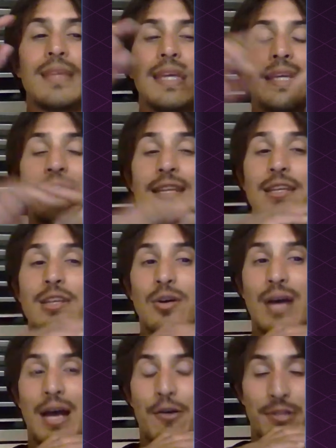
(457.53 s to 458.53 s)
He didn't
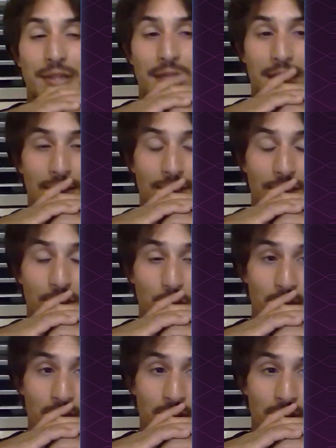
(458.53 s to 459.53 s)
know how to leave the
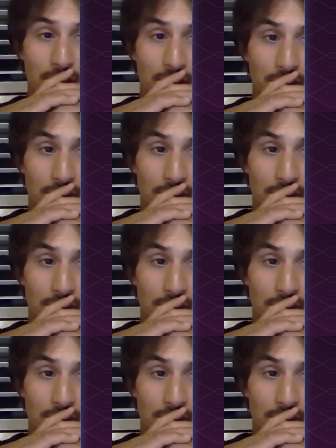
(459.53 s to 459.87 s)
wheel.